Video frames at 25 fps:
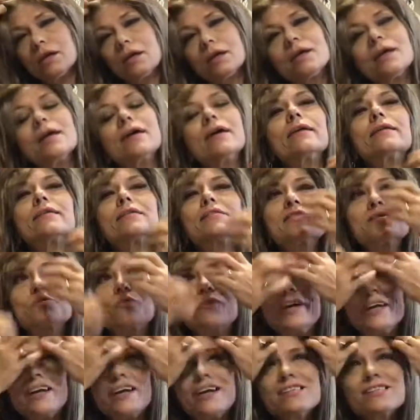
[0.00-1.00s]
yeah, This one
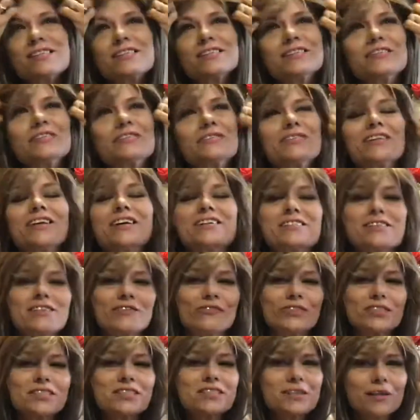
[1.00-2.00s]
has a little less of a
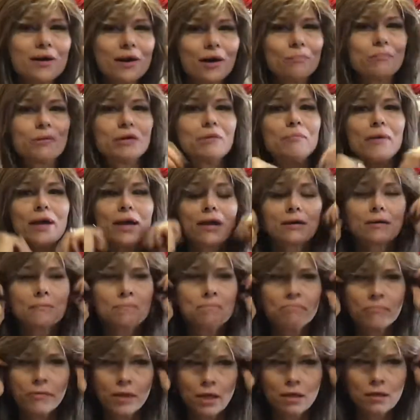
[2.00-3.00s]
sloppy bend.
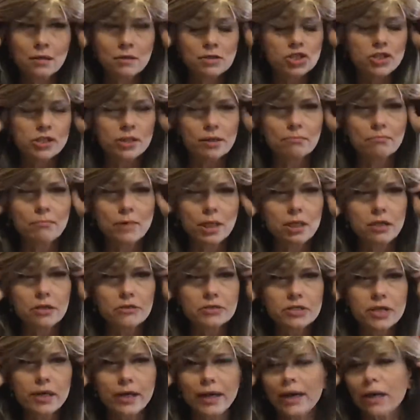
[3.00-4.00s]
Check my ear
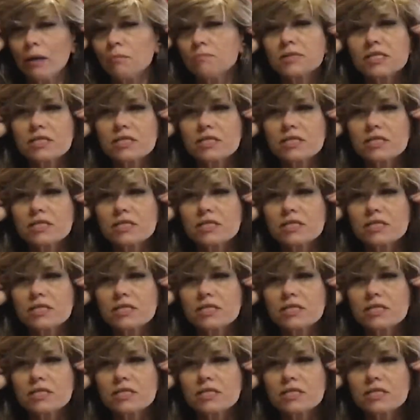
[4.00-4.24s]
tabs.